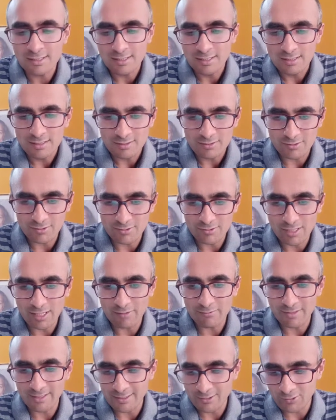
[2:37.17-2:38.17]
So you have
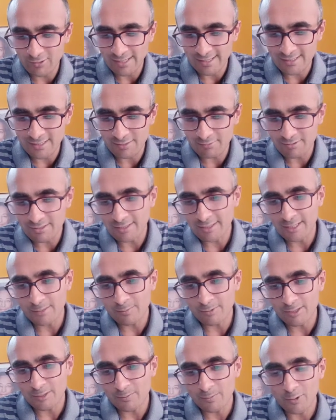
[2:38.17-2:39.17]
radioactivity
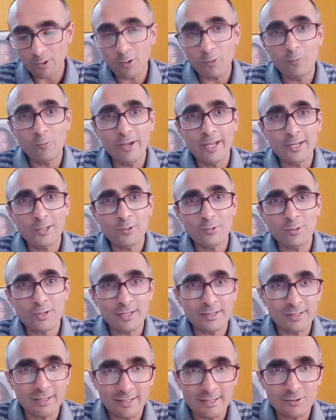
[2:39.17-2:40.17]
labeled probe. When you run
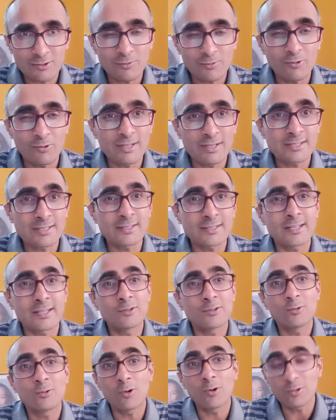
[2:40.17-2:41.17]
electrophoresis and
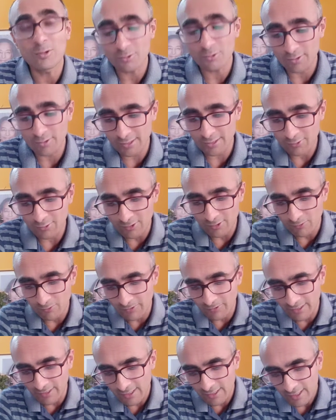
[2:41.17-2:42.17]
do autoradiography,
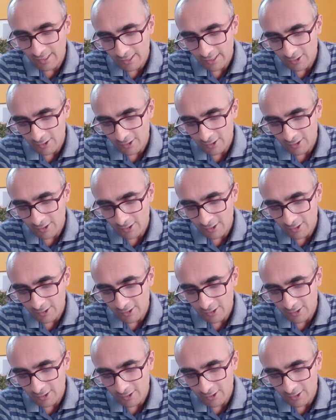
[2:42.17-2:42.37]
you will